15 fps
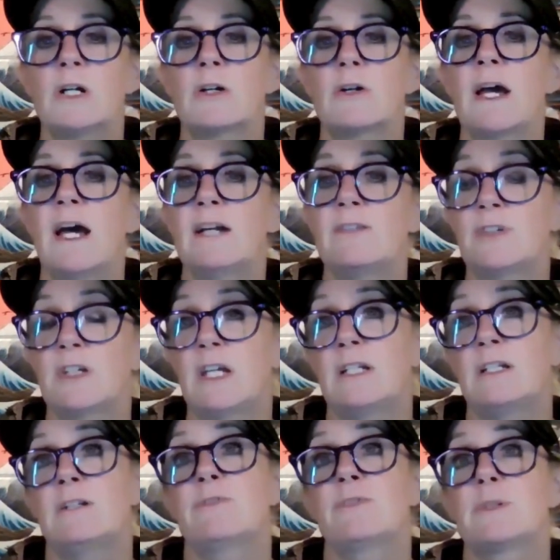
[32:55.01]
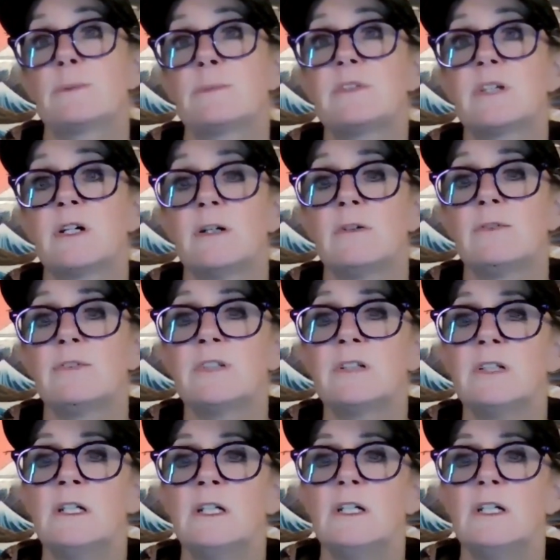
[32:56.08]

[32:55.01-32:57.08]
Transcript: or advocating for themselves.